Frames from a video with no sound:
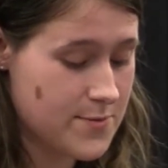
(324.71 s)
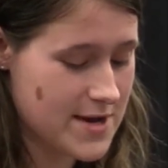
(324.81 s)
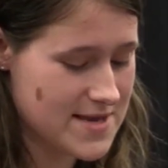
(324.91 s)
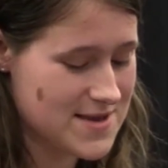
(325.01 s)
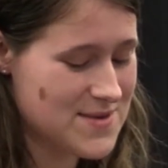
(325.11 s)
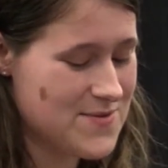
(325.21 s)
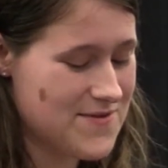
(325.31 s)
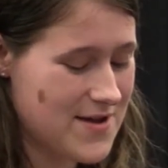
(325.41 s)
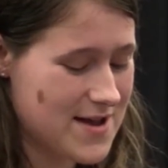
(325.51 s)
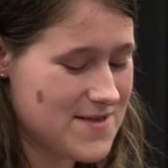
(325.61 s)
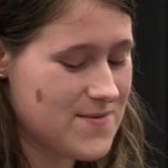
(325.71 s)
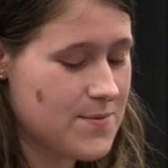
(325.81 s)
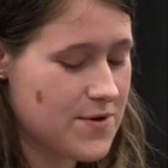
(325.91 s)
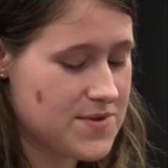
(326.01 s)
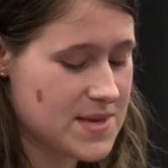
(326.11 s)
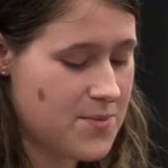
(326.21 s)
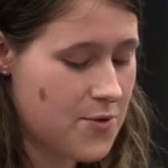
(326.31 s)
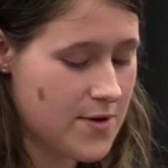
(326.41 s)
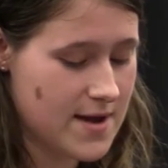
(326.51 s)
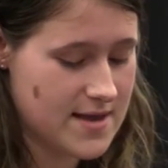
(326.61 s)
present to provide both
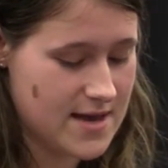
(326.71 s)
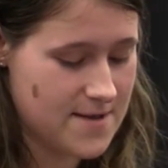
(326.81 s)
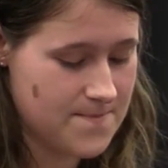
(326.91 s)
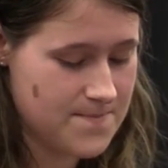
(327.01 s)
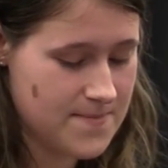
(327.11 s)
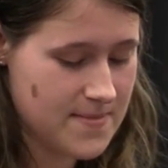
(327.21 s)
support and aid.